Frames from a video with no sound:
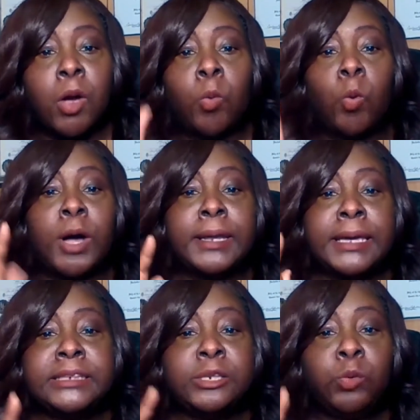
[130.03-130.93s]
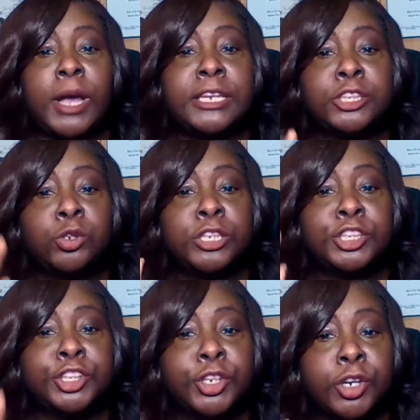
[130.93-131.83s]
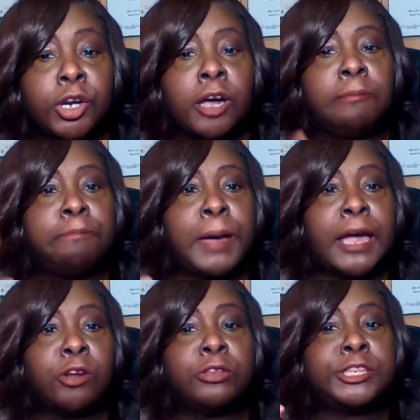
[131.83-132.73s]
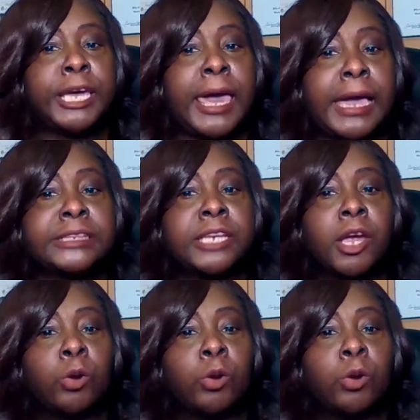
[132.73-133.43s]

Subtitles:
One easy way to ensure a better tax